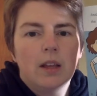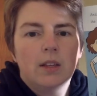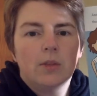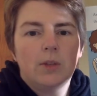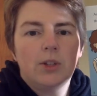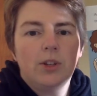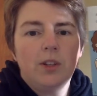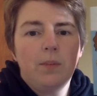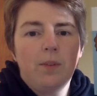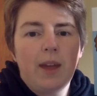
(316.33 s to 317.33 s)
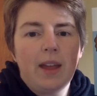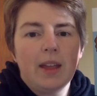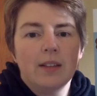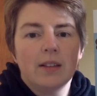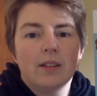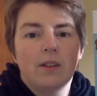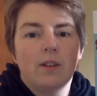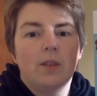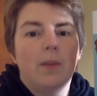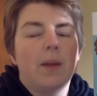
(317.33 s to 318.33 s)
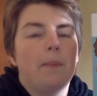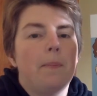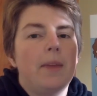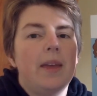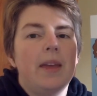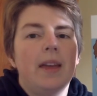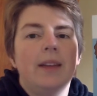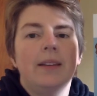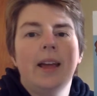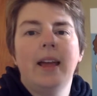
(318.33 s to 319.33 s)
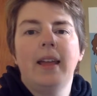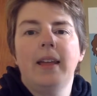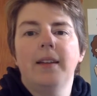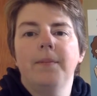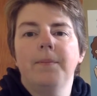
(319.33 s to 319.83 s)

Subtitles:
Switch on your brains, it's going to be a big day.